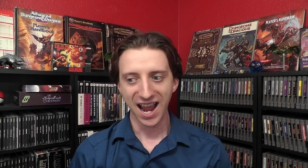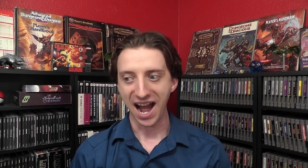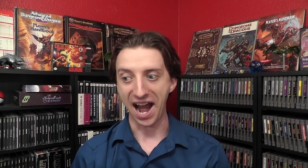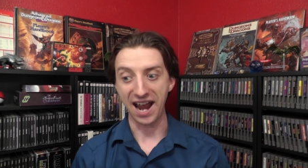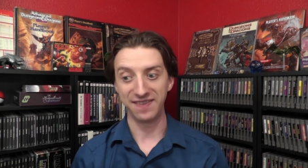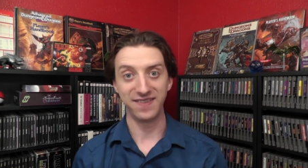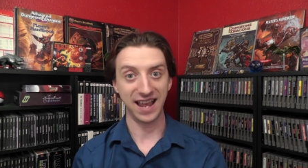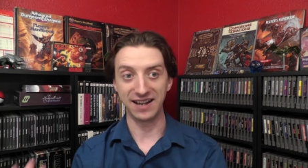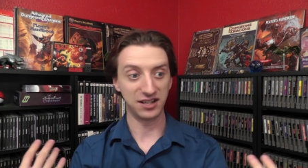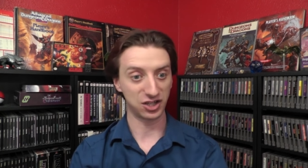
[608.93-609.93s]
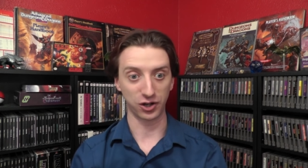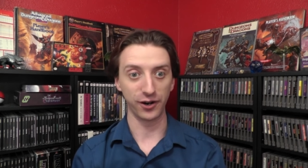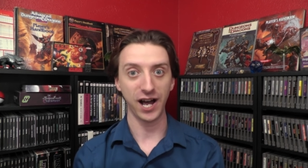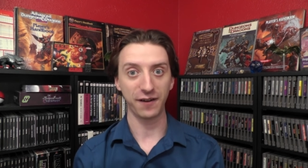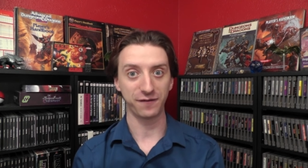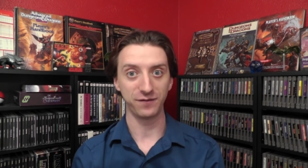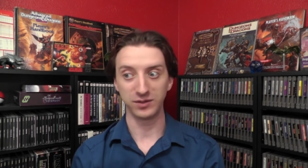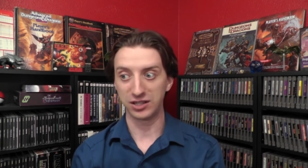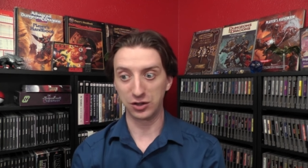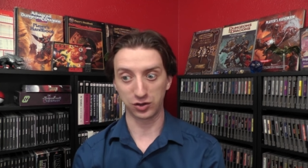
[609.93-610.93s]
And sure enough,
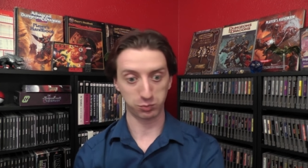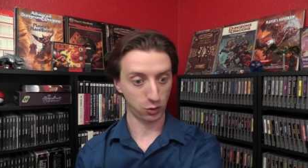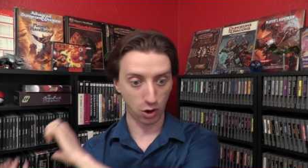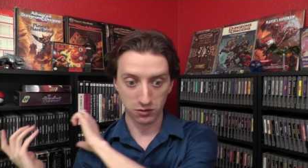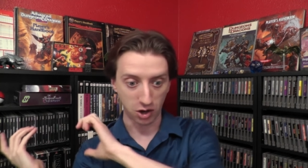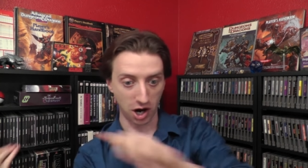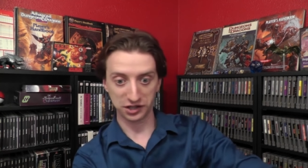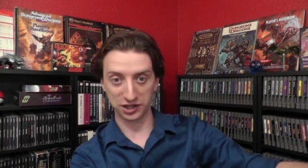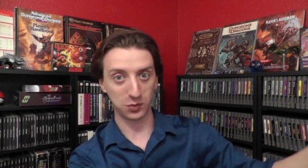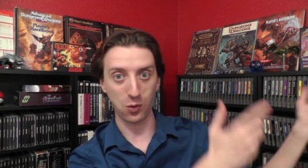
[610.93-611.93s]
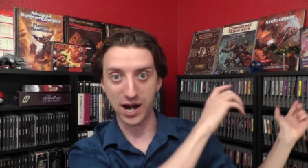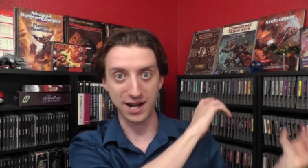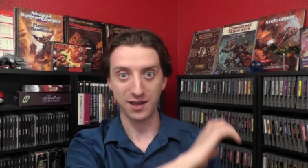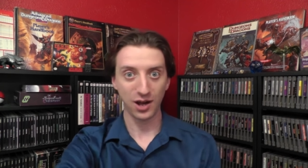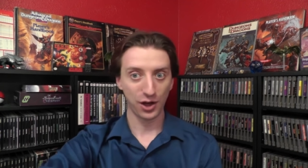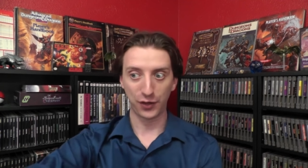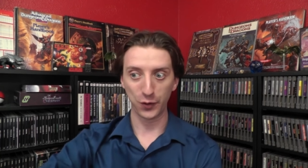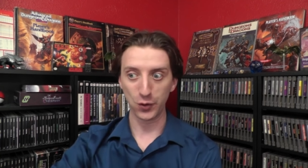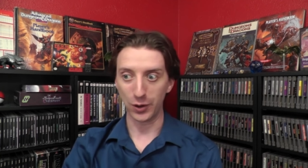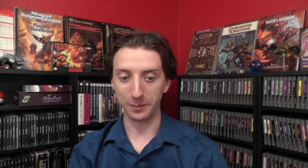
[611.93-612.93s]
just cuts his way
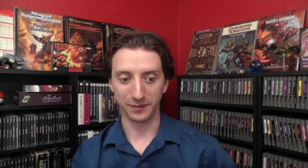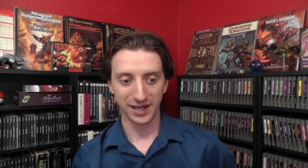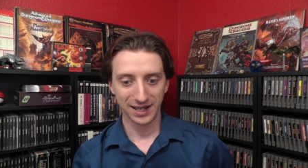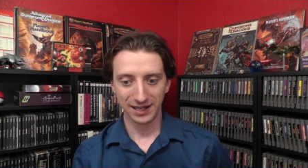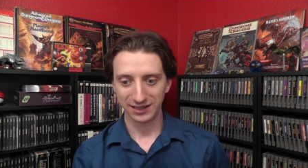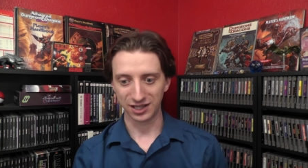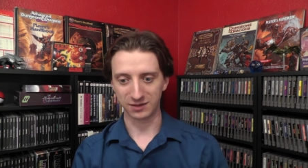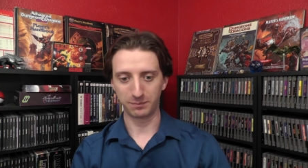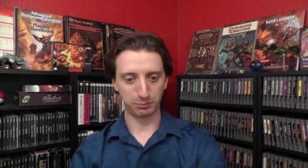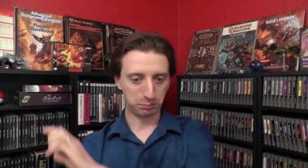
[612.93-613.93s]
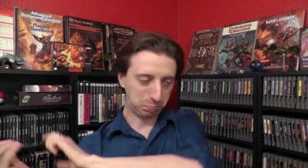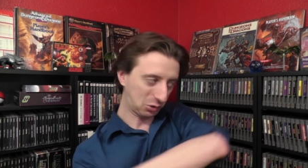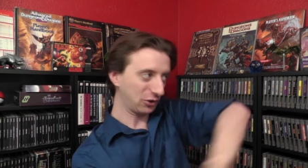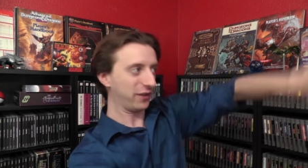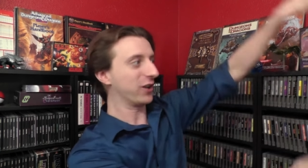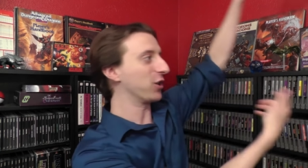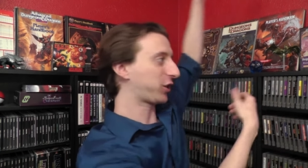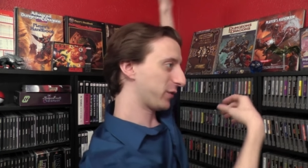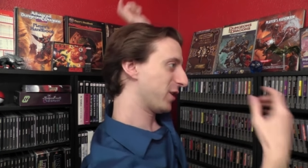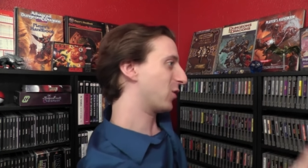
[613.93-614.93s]
through him. Just, brr, there goes
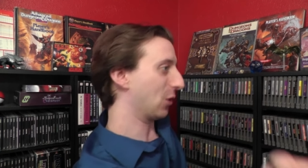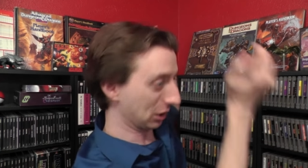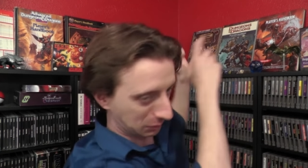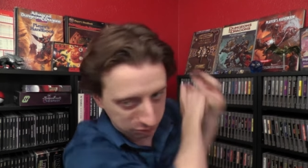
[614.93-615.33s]
3 doors,